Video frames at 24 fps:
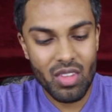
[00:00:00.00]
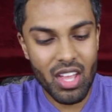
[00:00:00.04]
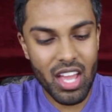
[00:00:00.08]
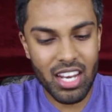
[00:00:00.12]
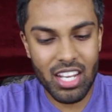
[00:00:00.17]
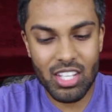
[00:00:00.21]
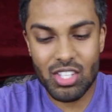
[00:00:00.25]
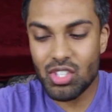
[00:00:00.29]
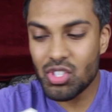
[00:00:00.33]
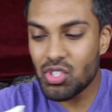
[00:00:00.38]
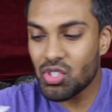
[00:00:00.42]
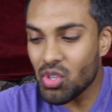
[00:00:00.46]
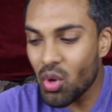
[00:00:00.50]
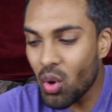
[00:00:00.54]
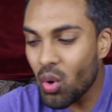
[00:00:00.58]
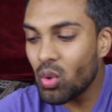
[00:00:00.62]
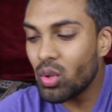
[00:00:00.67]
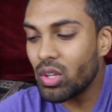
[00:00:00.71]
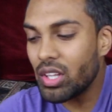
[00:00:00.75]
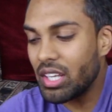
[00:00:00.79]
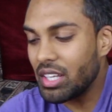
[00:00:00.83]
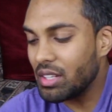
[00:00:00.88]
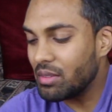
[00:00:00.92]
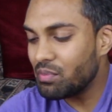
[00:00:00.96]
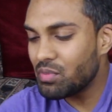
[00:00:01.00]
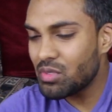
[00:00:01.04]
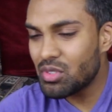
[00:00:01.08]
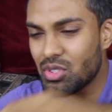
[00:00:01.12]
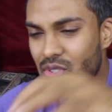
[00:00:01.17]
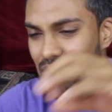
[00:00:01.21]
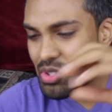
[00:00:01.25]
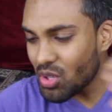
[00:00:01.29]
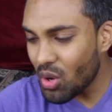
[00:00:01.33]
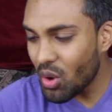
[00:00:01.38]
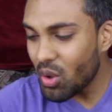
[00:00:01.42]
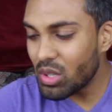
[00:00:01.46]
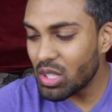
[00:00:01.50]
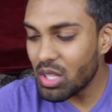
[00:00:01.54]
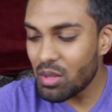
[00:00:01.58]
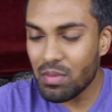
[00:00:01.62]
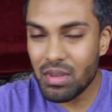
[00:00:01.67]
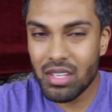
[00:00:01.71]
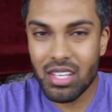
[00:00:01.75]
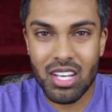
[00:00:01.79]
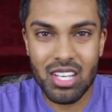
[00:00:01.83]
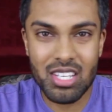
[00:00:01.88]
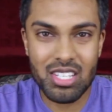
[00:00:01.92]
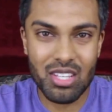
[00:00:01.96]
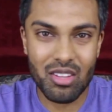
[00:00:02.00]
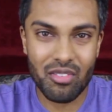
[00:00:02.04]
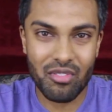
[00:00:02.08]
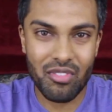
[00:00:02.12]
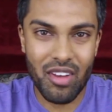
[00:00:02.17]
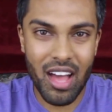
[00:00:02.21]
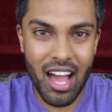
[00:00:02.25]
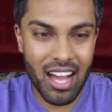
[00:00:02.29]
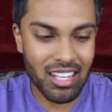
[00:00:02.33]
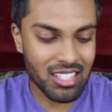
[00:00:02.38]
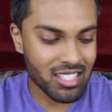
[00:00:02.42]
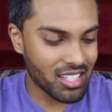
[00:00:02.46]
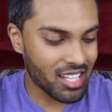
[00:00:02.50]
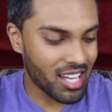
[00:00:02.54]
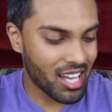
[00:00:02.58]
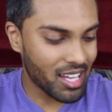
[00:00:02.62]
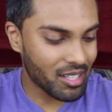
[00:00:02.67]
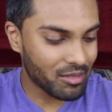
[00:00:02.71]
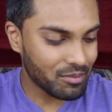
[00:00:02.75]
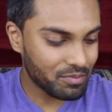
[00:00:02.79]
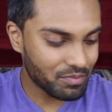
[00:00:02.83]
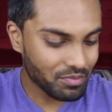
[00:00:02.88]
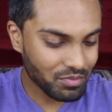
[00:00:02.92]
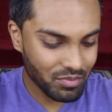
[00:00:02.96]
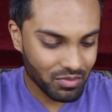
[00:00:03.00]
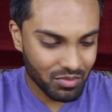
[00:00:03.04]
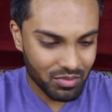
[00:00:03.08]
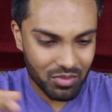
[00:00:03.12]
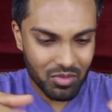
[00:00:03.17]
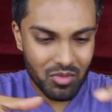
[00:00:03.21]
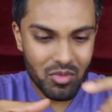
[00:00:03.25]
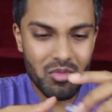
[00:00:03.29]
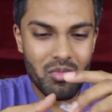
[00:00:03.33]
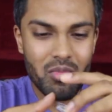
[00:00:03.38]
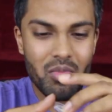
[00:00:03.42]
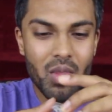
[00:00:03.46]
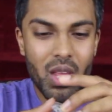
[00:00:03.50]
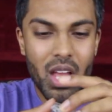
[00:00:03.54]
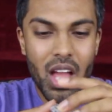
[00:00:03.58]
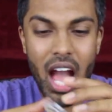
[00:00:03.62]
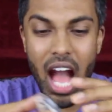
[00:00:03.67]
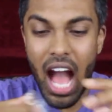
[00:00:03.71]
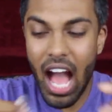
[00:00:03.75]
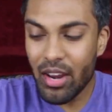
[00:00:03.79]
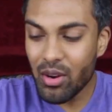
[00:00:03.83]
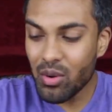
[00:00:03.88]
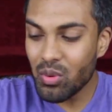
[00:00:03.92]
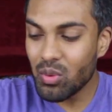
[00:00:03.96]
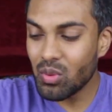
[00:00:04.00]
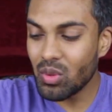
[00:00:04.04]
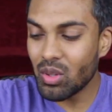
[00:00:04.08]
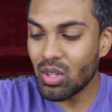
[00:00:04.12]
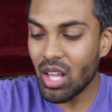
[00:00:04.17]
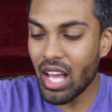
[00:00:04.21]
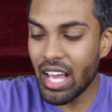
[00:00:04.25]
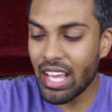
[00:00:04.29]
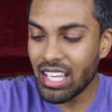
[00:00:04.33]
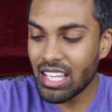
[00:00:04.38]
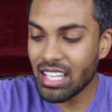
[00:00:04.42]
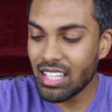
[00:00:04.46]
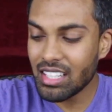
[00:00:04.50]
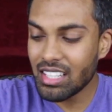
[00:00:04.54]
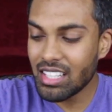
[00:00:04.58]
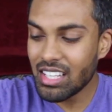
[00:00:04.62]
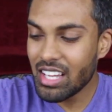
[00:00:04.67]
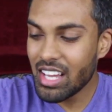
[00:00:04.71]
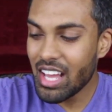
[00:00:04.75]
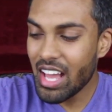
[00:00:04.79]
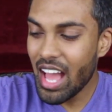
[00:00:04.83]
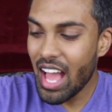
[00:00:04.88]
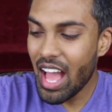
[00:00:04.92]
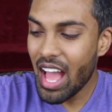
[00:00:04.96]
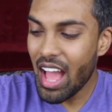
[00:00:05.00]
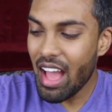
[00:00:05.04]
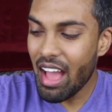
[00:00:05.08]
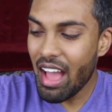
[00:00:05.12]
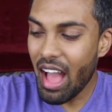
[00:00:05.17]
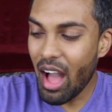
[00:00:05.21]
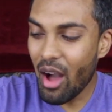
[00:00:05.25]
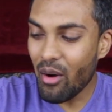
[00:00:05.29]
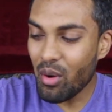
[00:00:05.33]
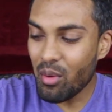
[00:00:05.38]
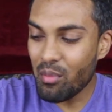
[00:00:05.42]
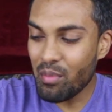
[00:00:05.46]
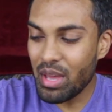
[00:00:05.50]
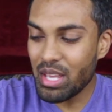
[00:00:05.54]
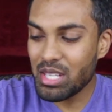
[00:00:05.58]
And it's solely because of the fact that I don't like how it